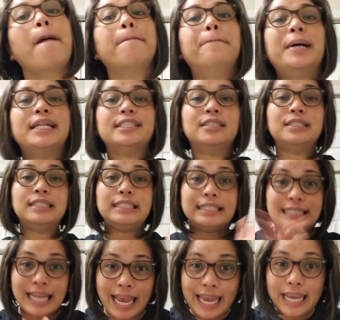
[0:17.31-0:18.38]
but
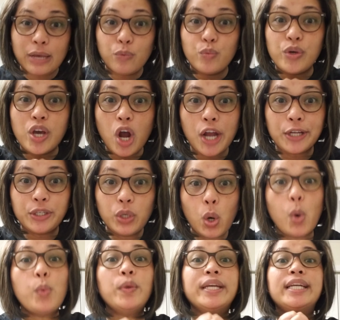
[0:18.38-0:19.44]
today we are
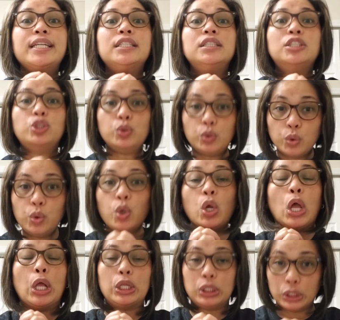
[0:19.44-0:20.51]
going to
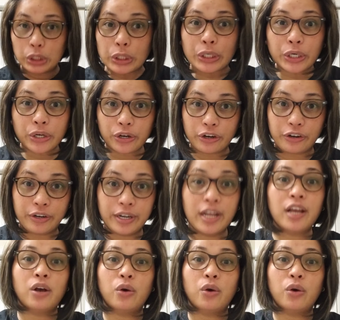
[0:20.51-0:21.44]
learn.